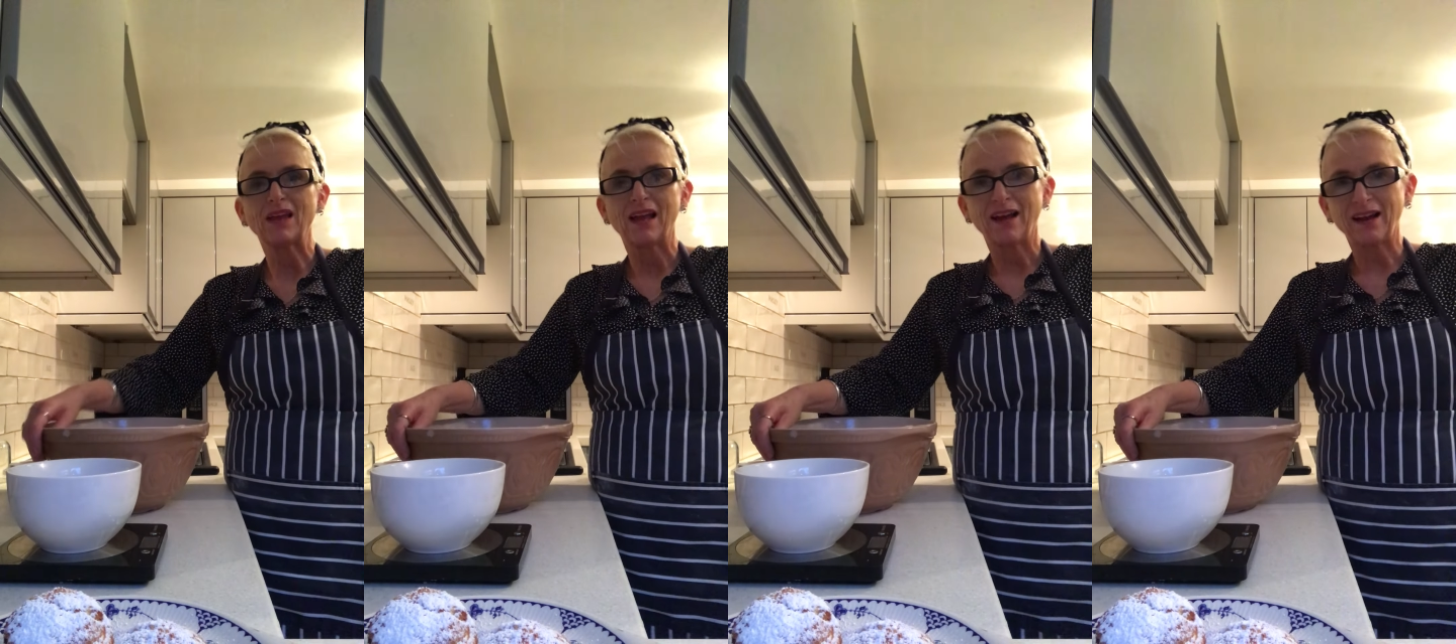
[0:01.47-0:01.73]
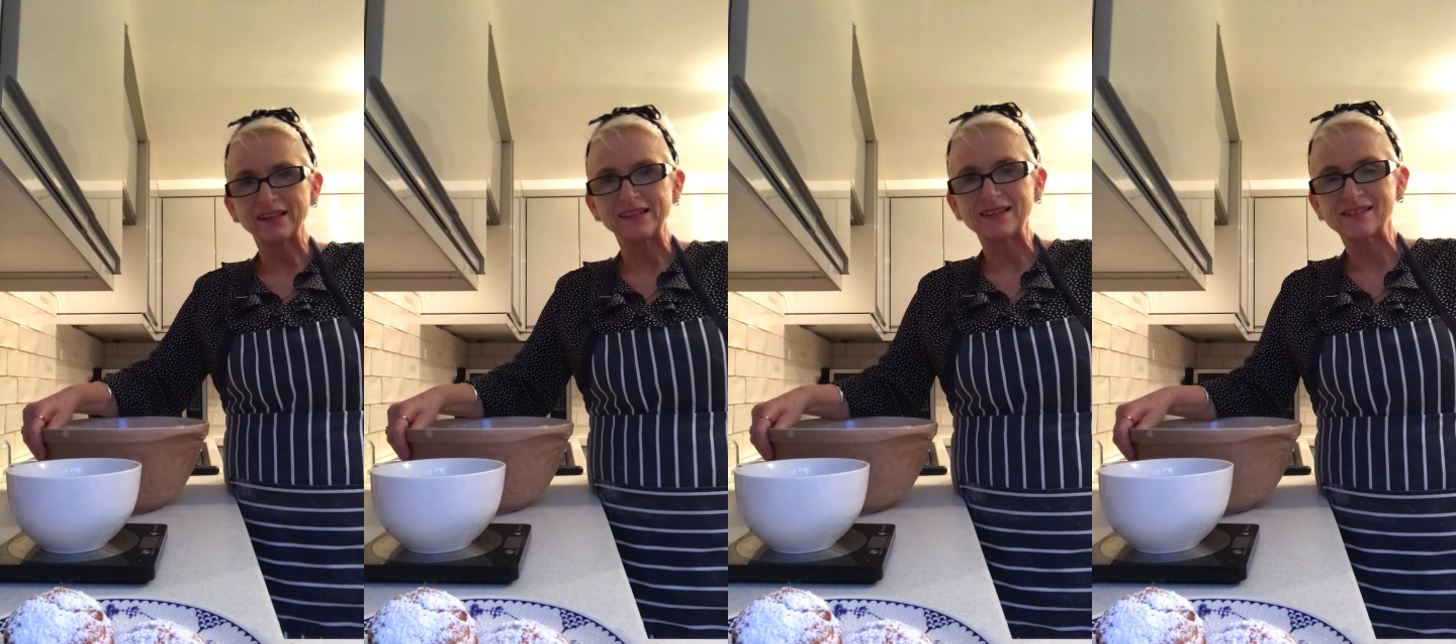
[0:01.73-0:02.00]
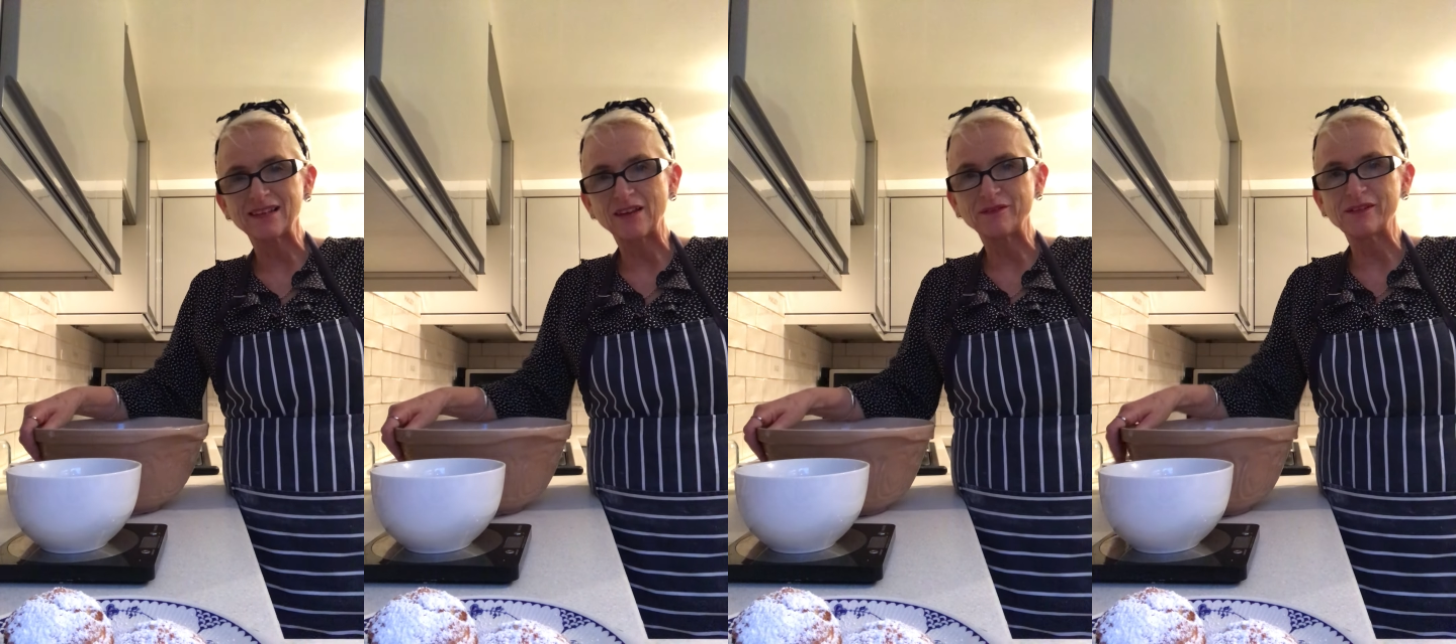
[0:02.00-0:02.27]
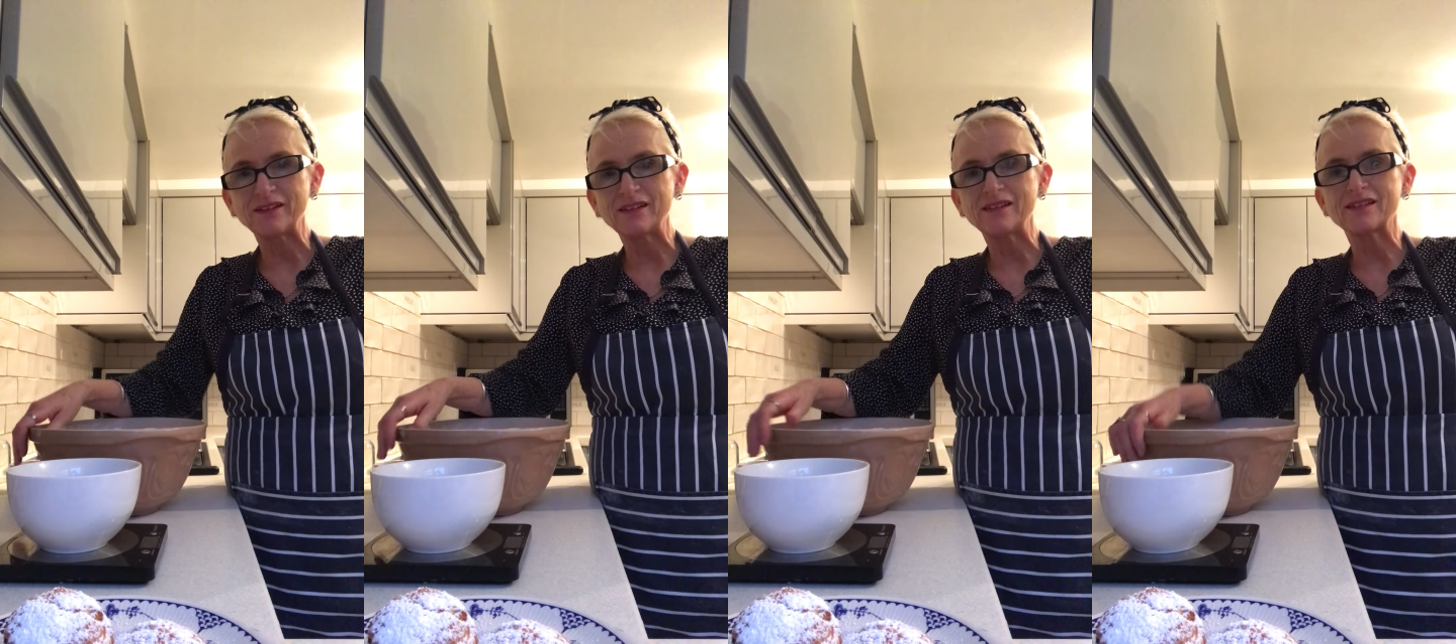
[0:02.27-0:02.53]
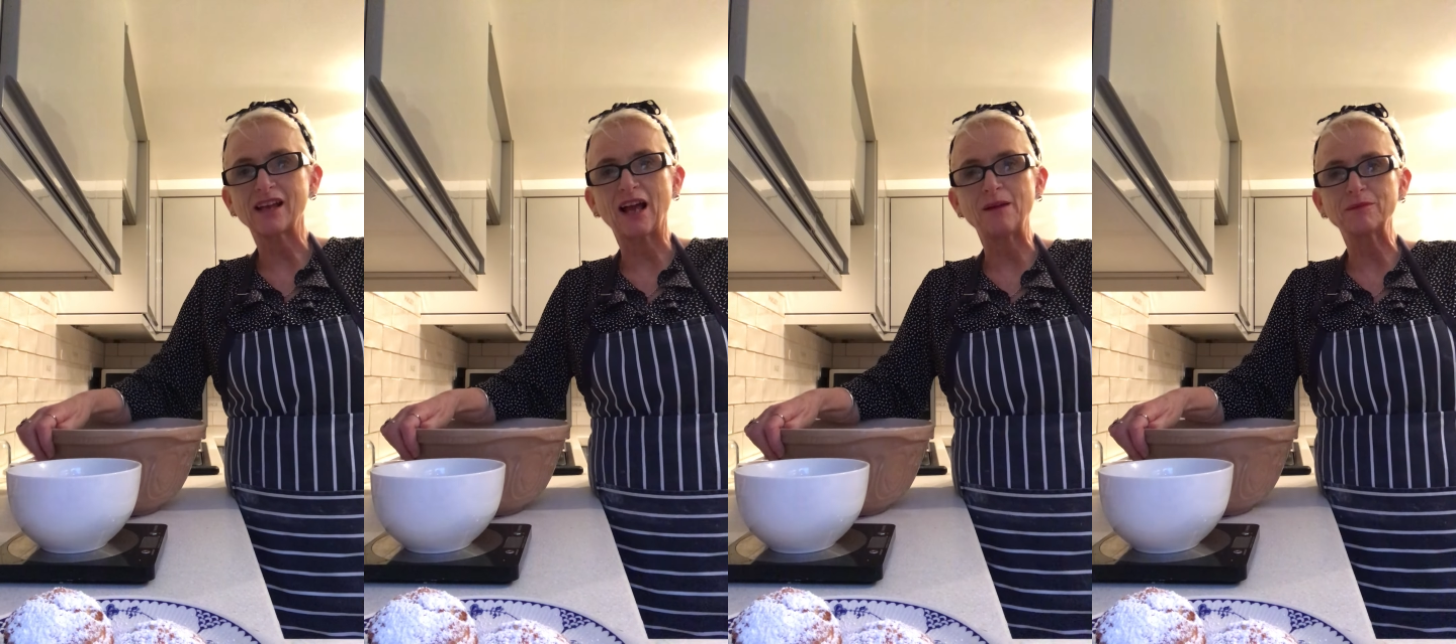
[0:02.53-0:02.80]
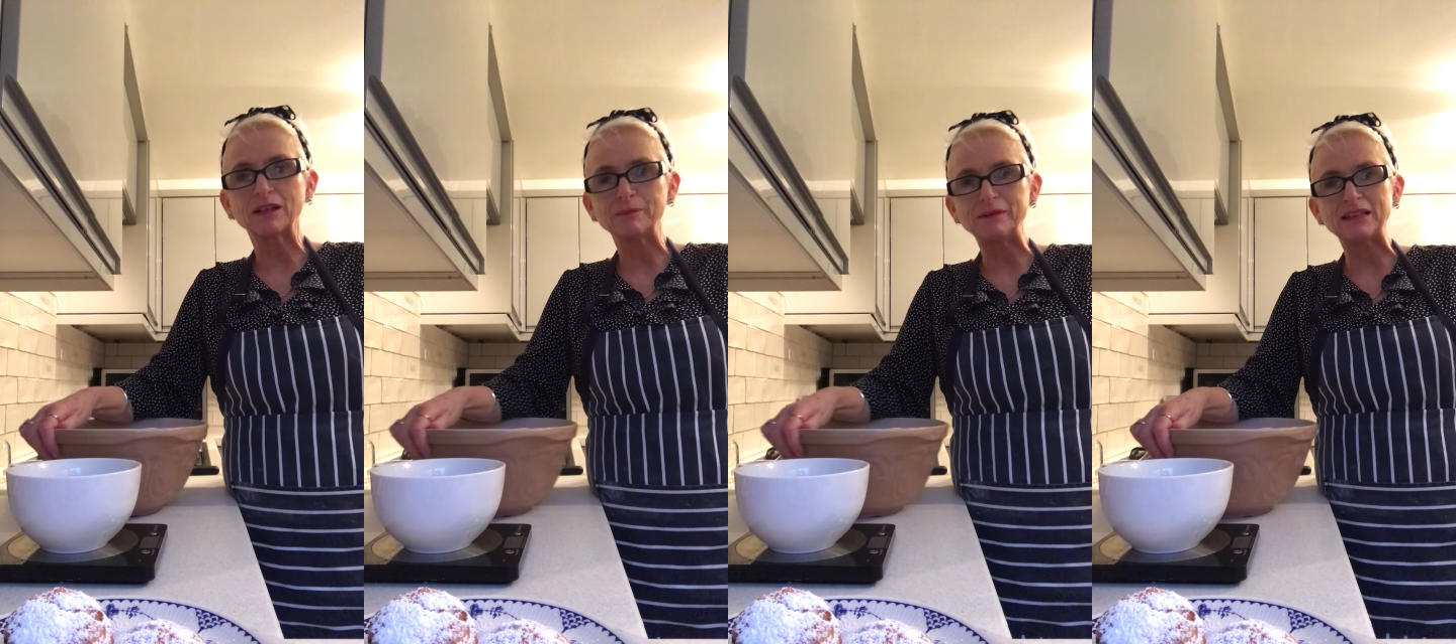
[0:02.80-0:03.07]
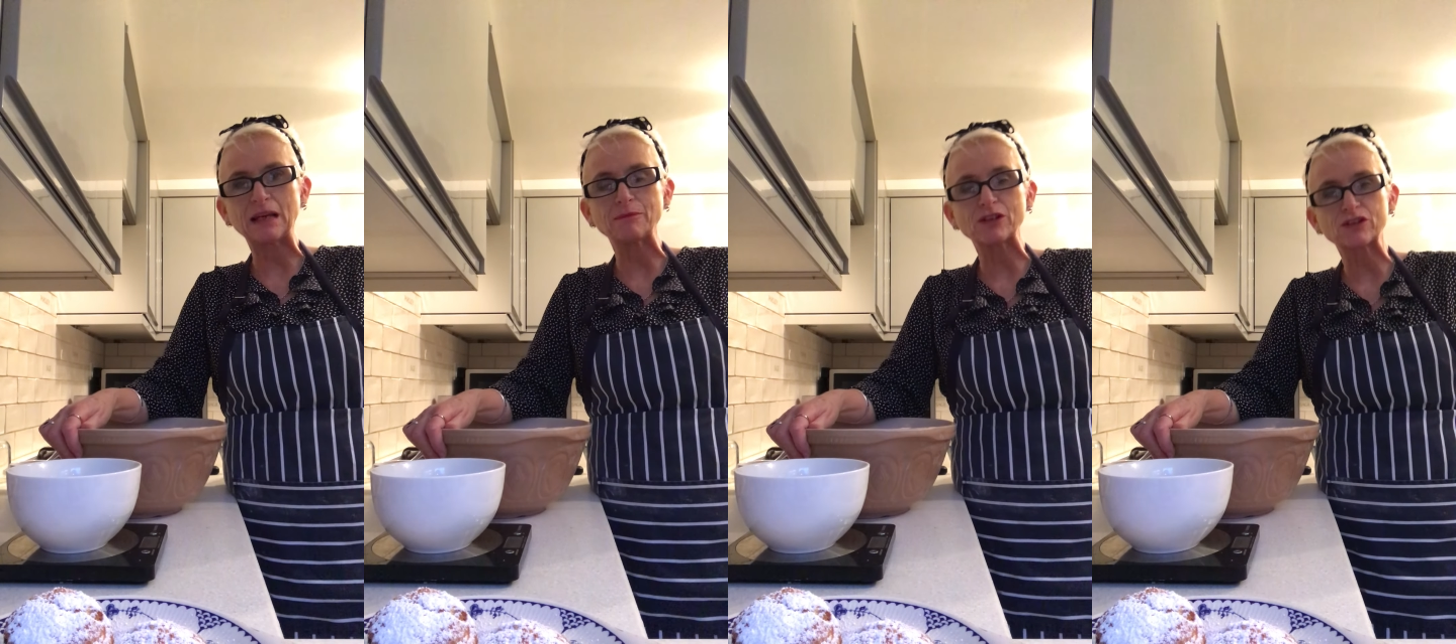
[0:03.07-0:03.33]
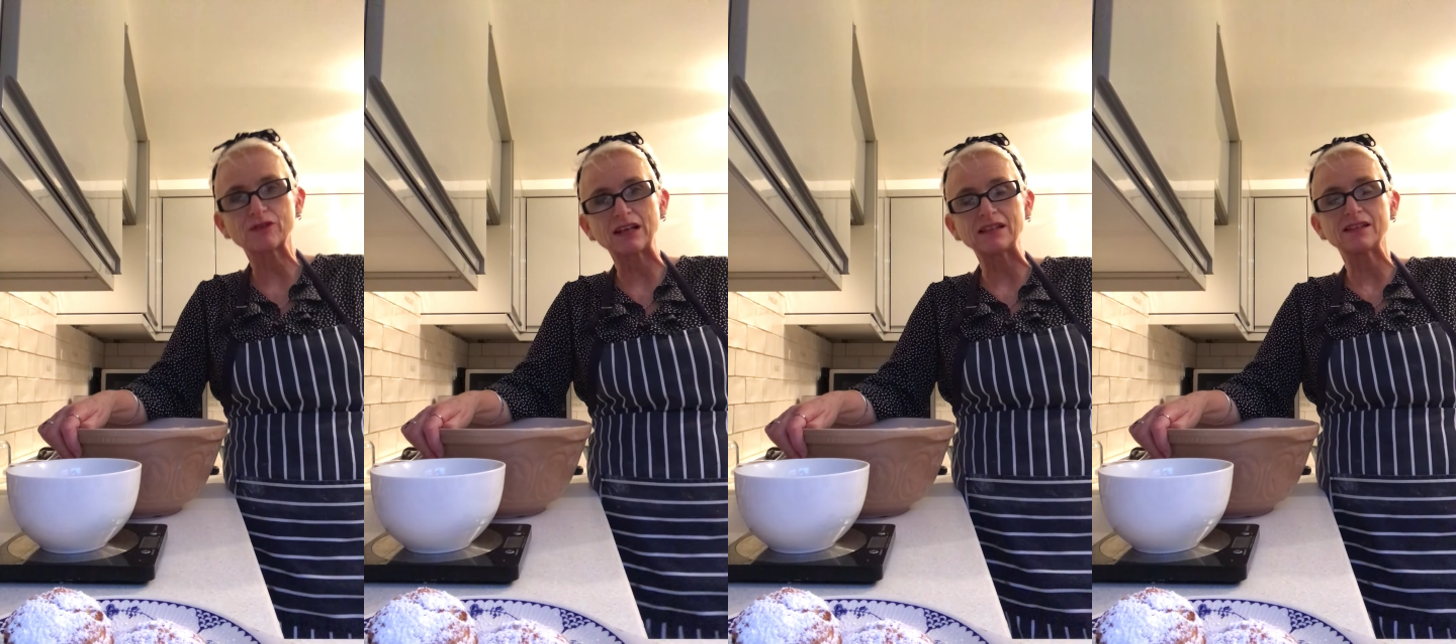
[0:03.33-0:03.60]
Hi Year 7s, I'm going to be
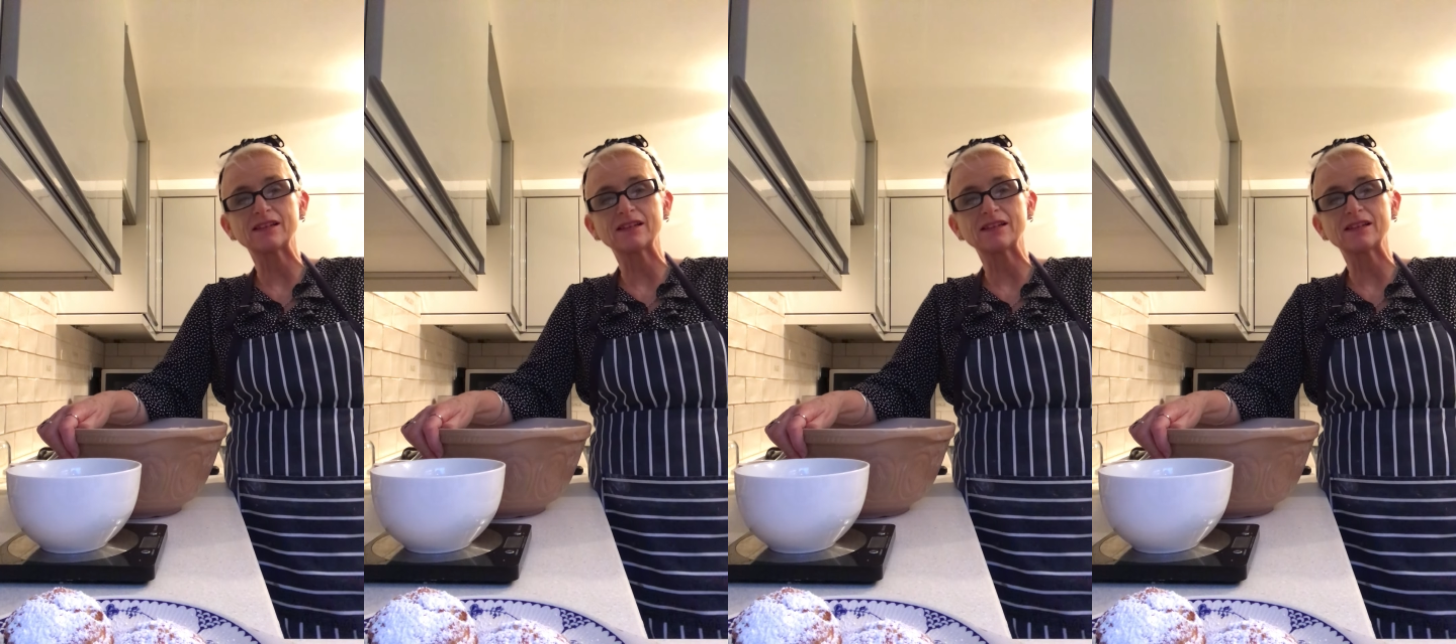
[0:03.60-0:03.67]
demonstrating